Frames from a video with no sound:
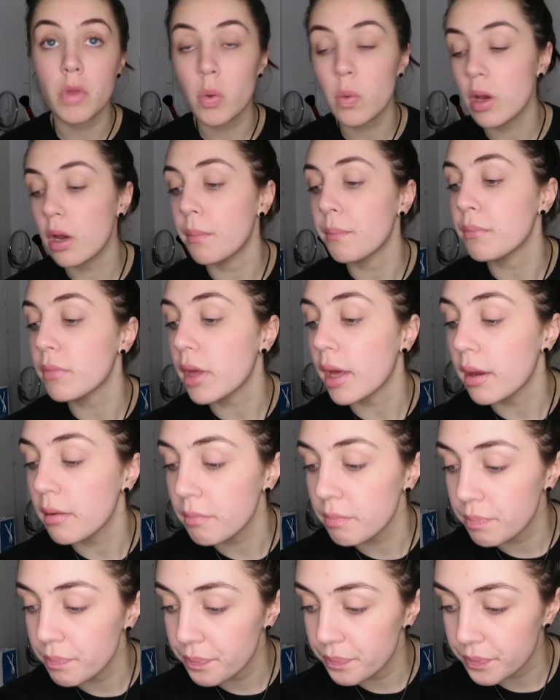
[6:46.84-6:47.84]
Well,
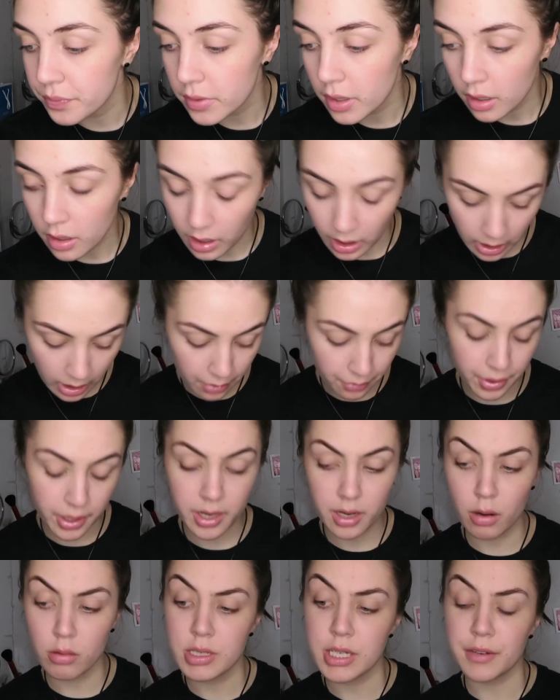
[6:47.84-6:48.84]
okay. I
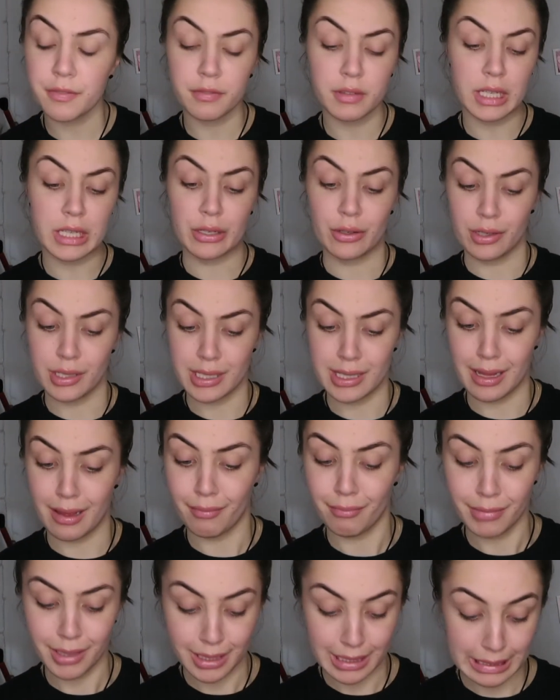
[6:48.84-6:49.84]
reckon I'll definitely use
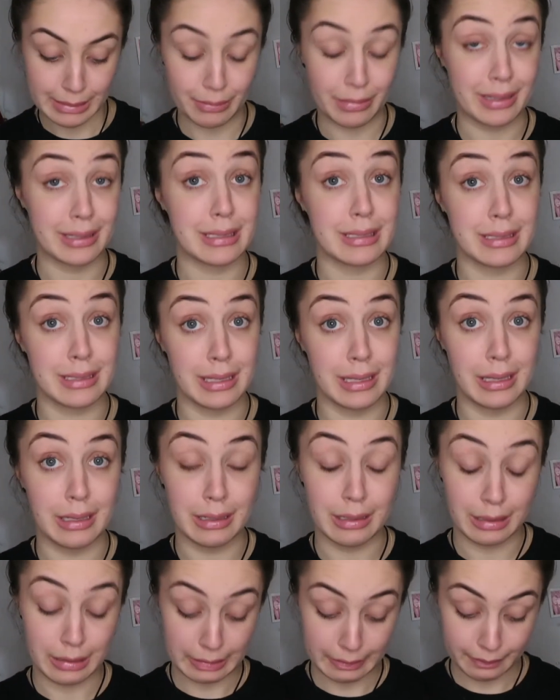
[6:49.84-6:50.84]
them because my
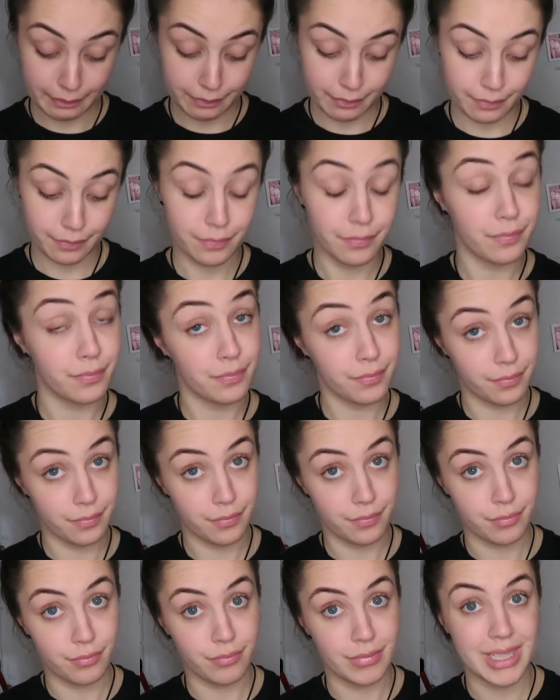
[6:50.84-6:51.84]
skin,
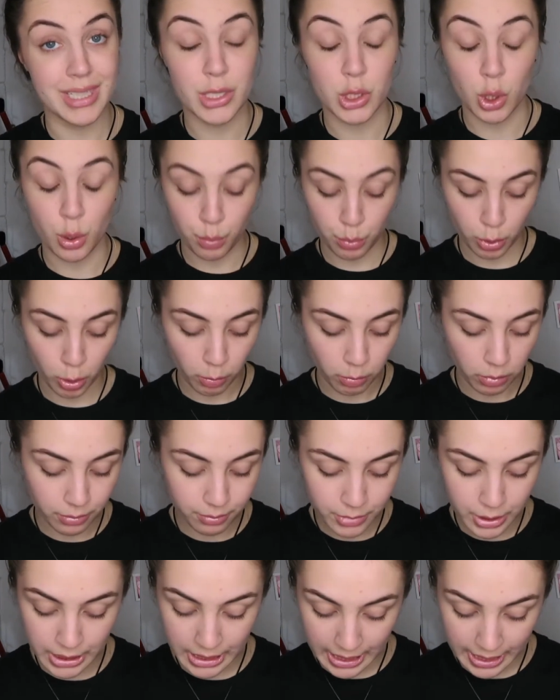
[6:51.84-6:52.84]
it's got
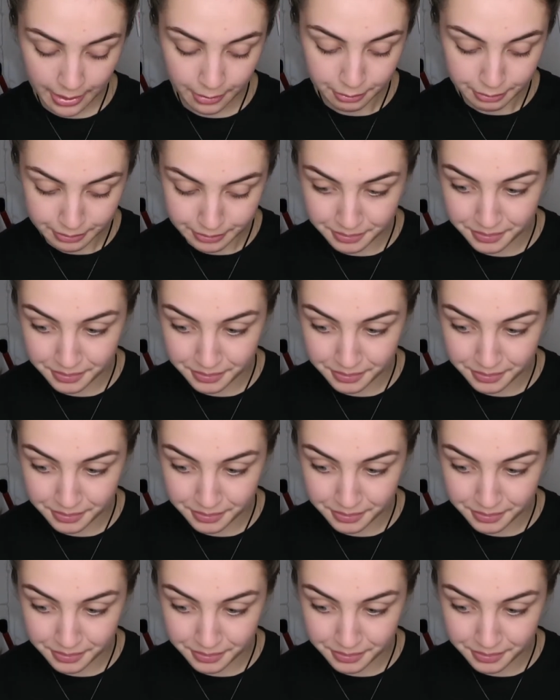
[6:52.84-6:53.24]
problems, okay.